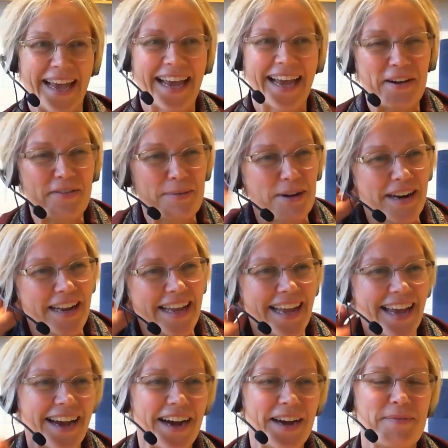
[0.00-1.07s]
hello
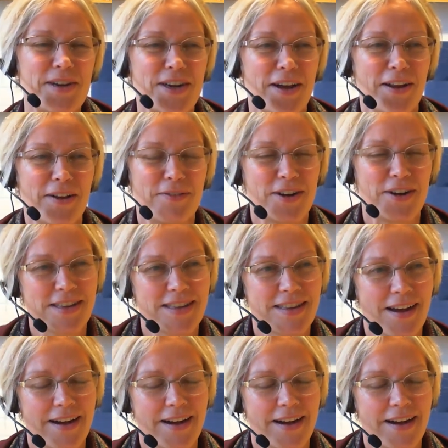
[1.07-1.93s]
everybody. I'm Charlotte Ross.